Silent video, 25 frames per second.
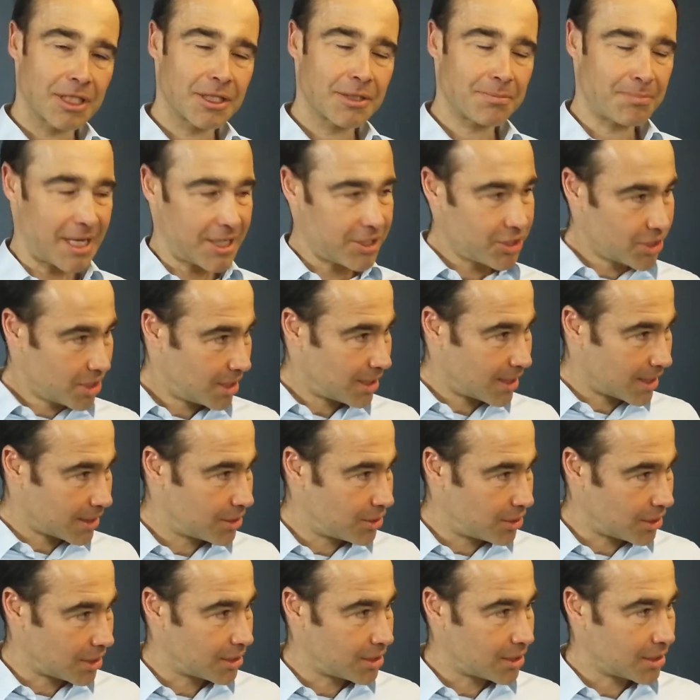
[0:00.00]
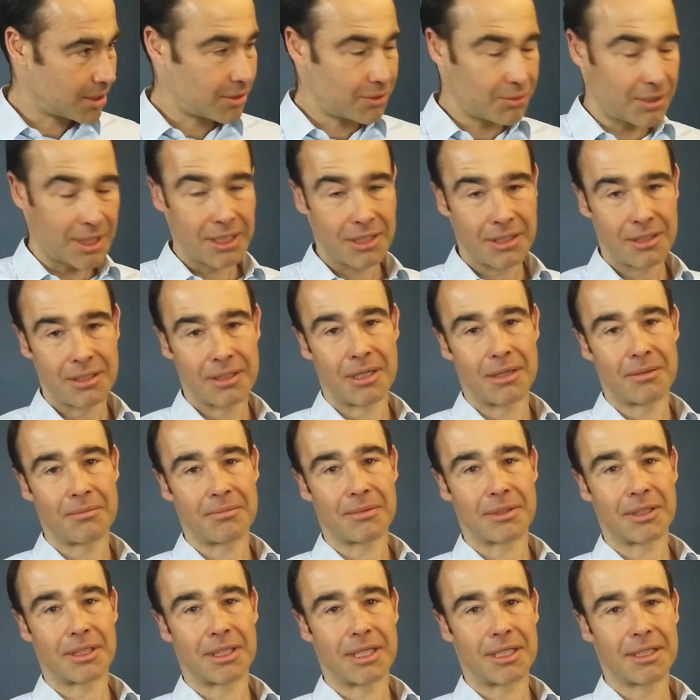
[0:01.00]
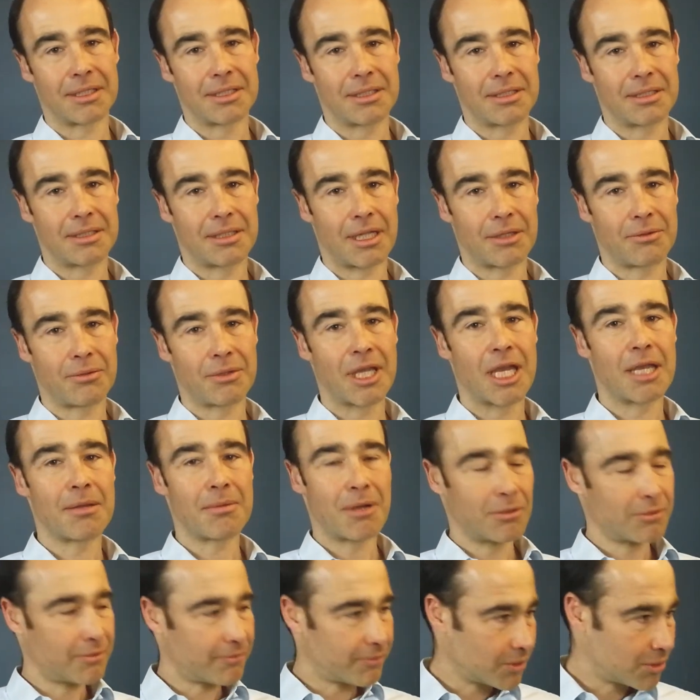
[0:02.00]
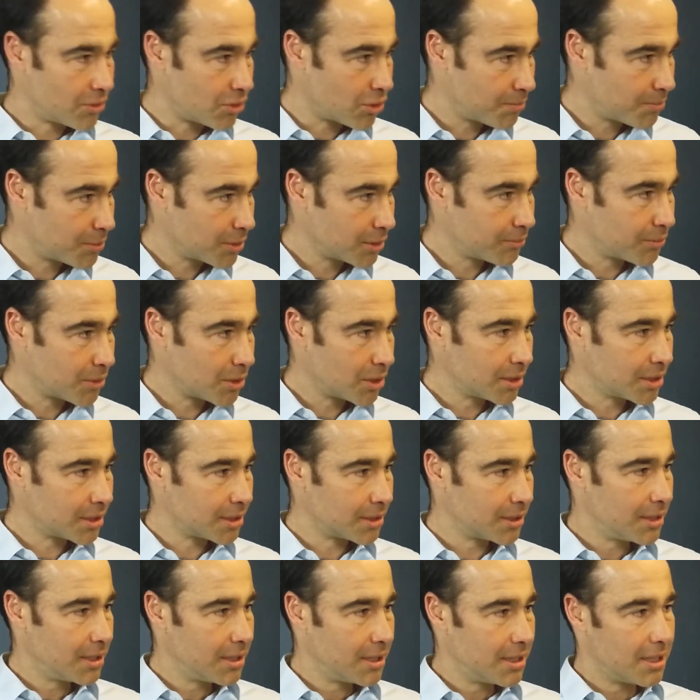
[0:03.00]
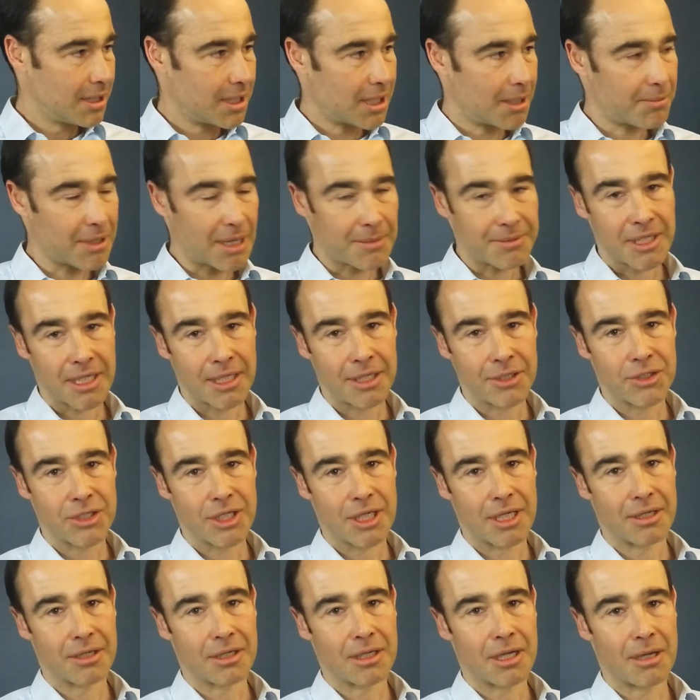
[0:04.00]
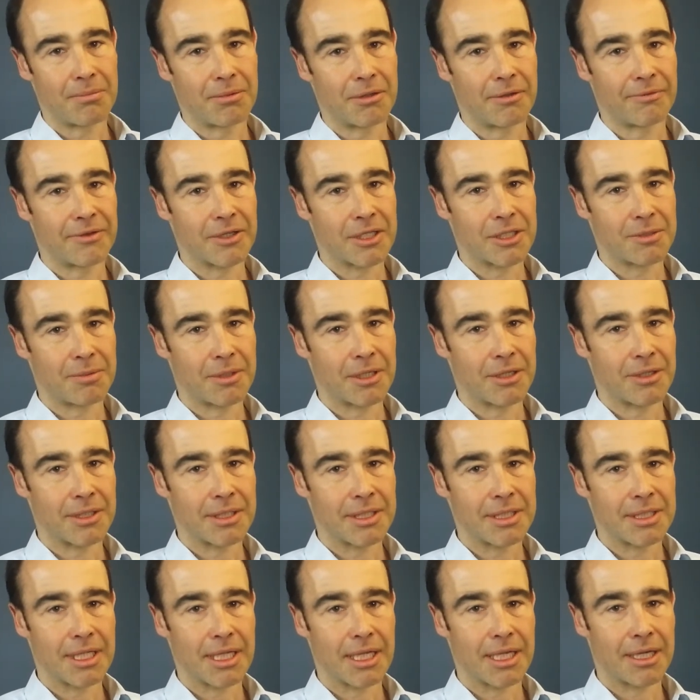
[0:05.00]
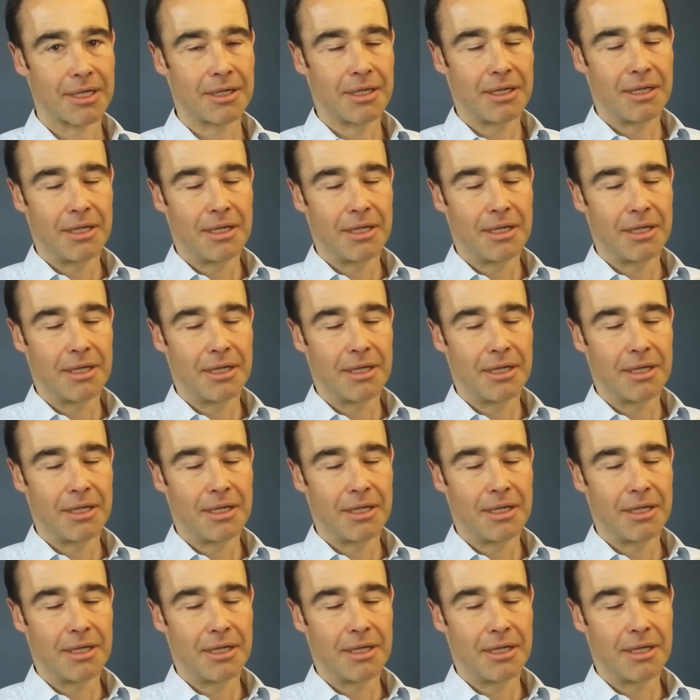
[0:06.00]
is special at Twint is that we came out of the corporate world, and perhaps I can share a couple of experience there.